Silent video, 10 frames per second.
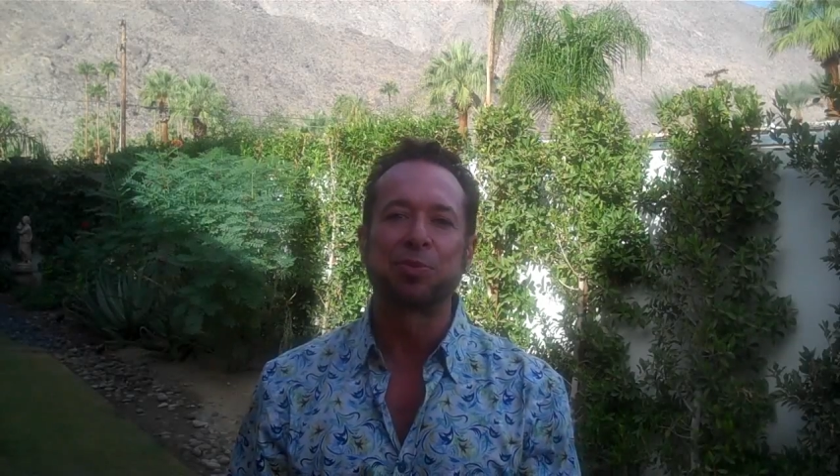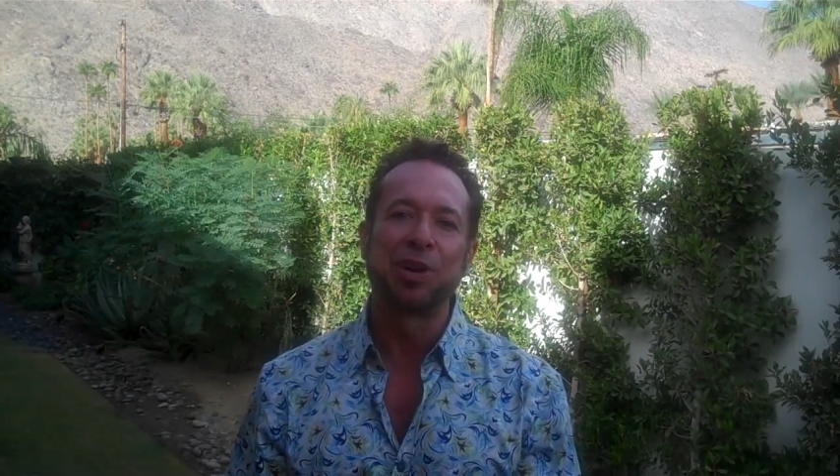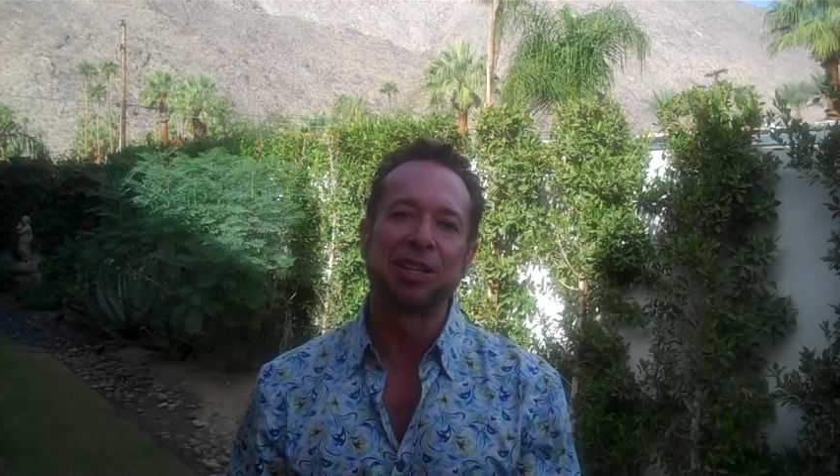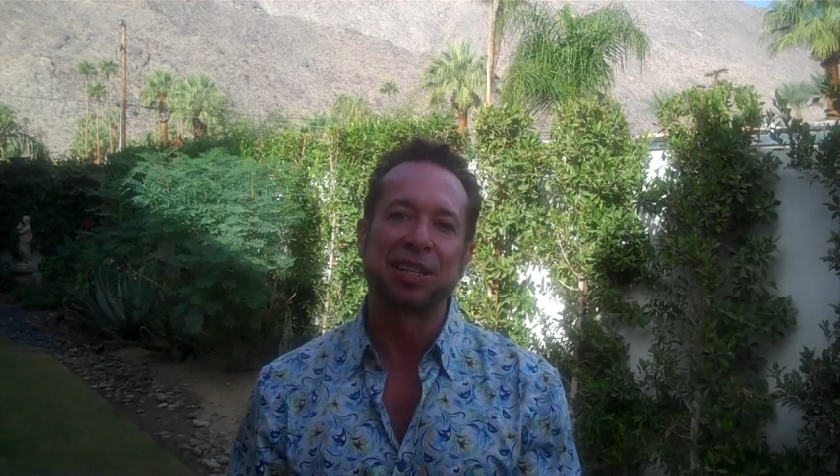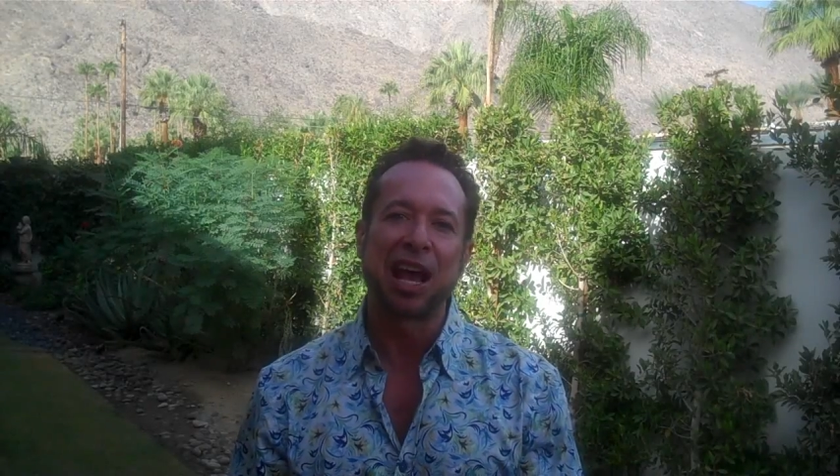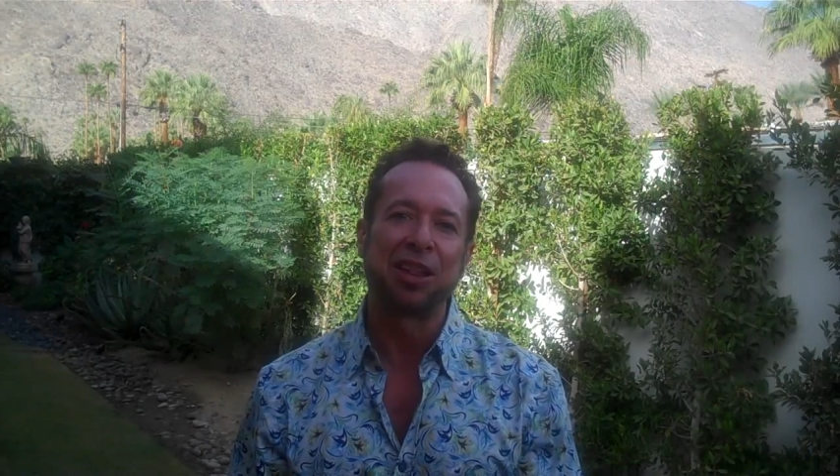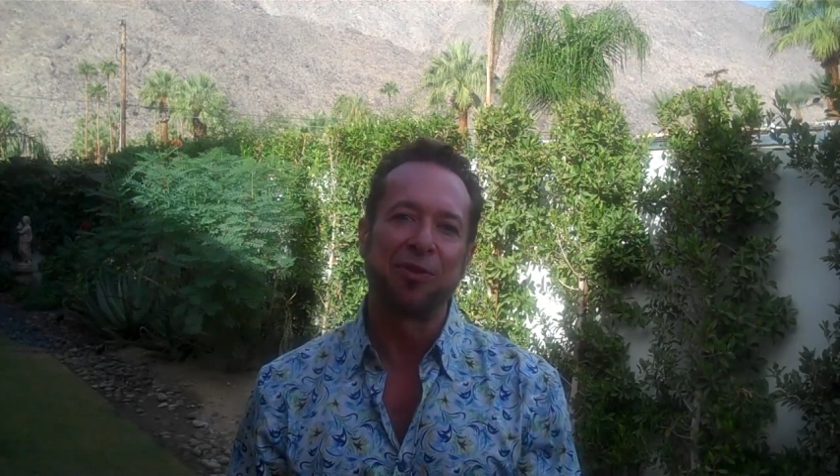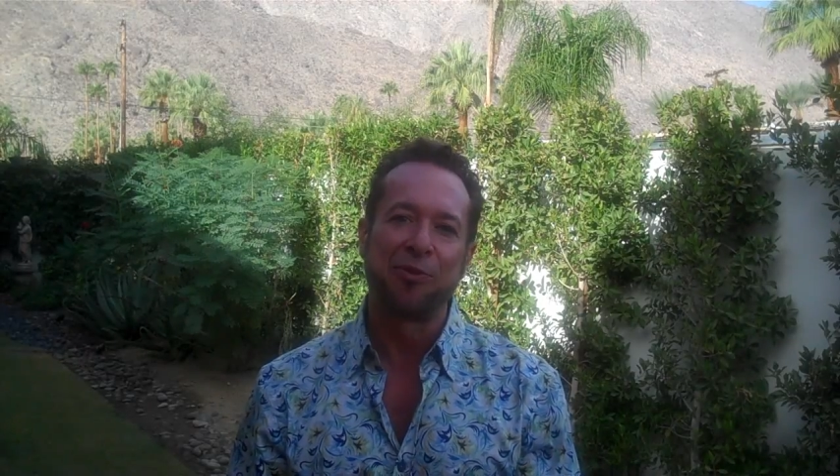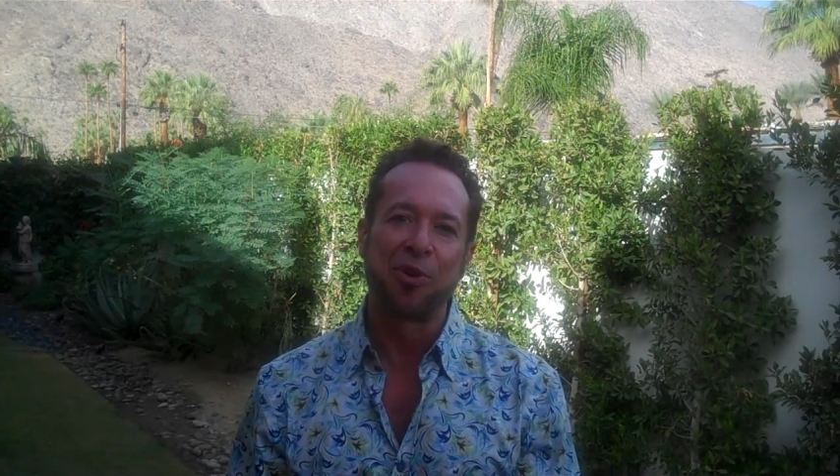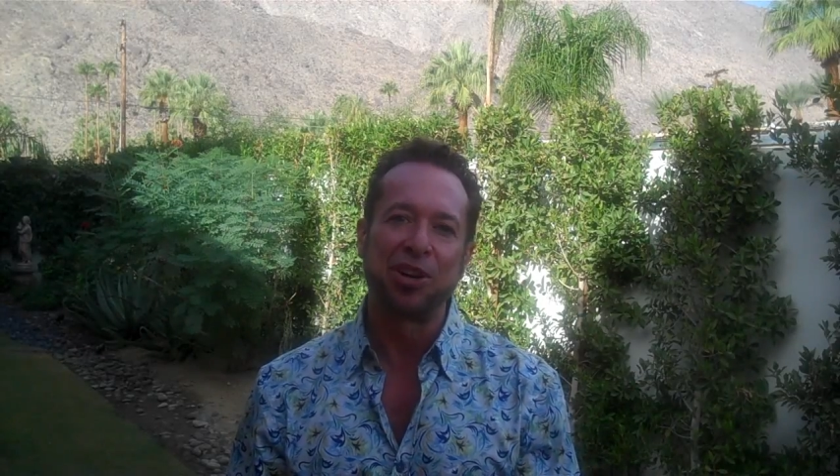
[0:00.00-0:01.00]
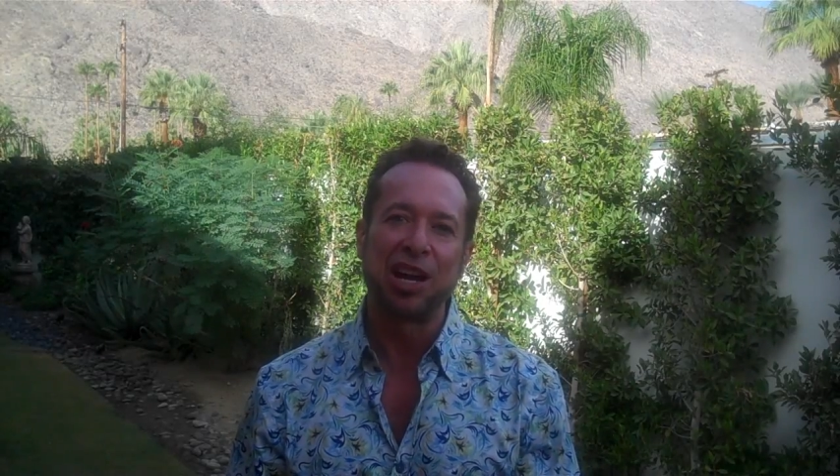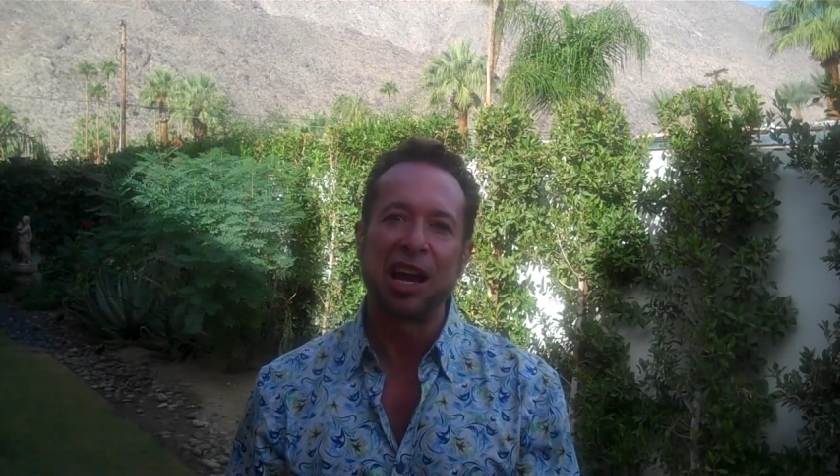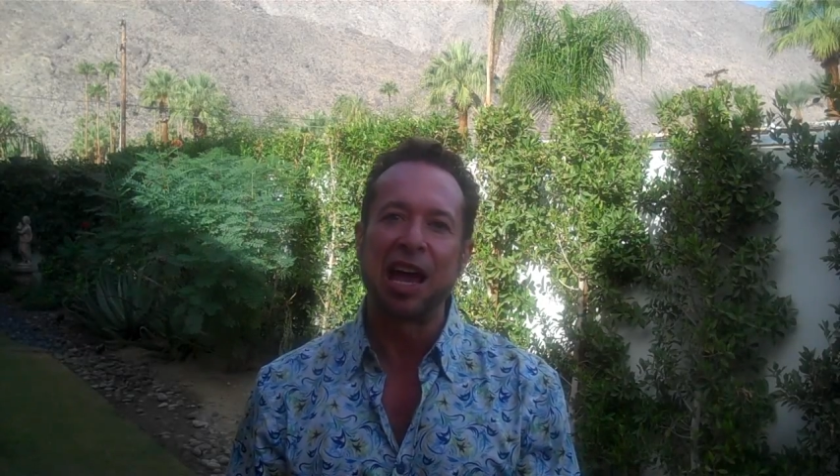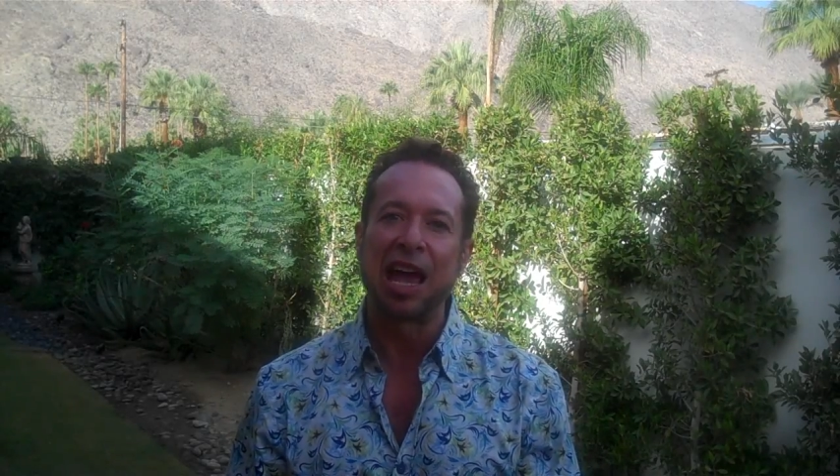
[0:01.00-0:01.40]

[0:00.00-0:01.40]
Springs, California,